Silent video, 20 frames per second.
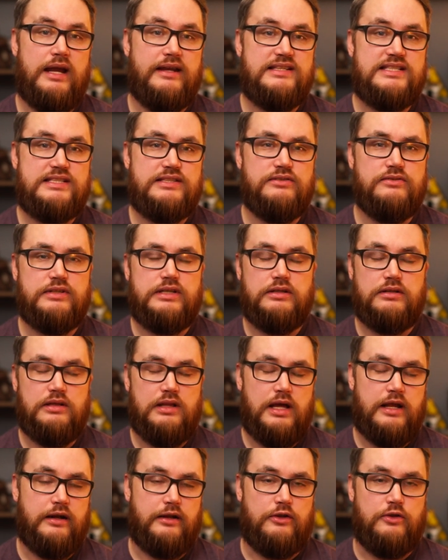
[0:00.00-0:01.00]
I still get a
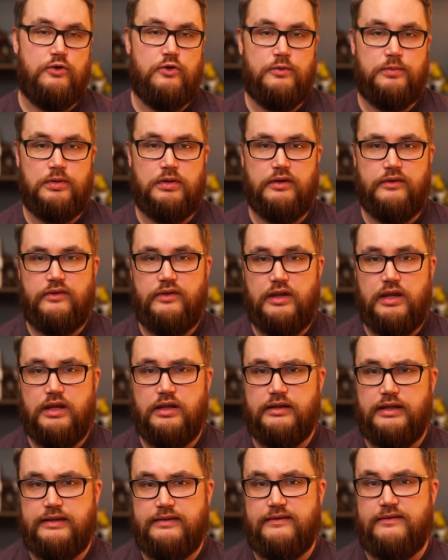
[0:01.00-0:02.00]
lot of goobers
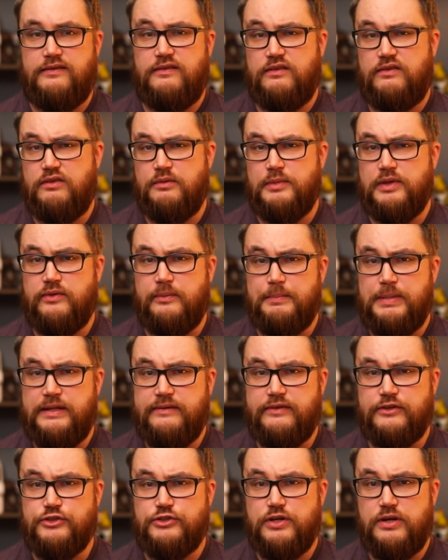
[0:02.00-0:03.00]
saying that the system is a
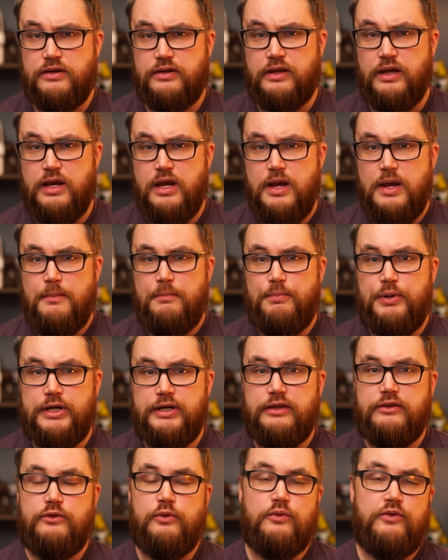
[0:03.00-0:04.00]
piece of junk,
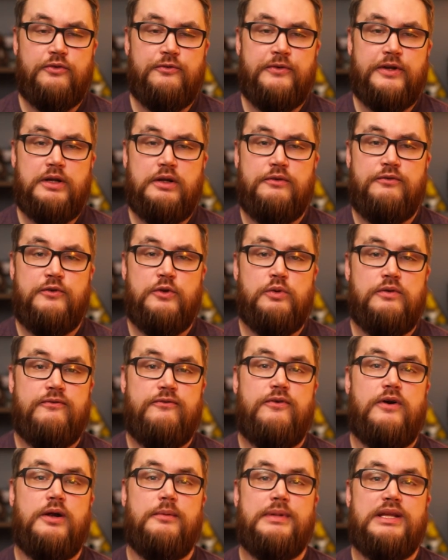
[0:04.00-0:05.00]
but those are very few
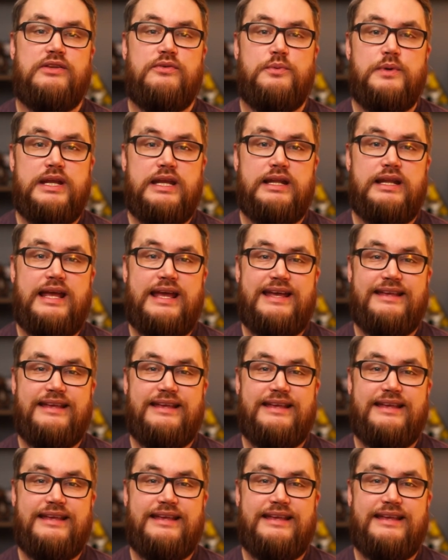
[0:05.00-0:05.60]
and far between.